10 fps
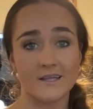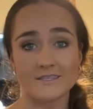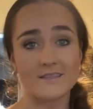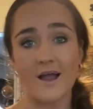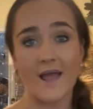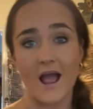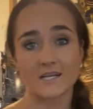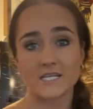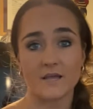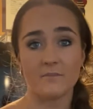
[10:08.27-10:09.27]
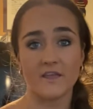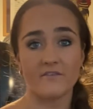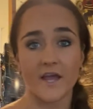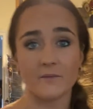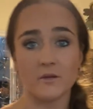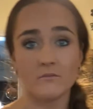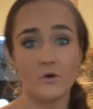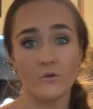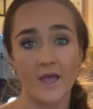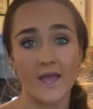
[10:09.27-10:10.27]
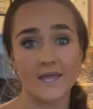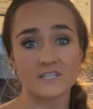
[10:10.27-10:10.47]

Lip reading: it's not actually a B vitamin, okay?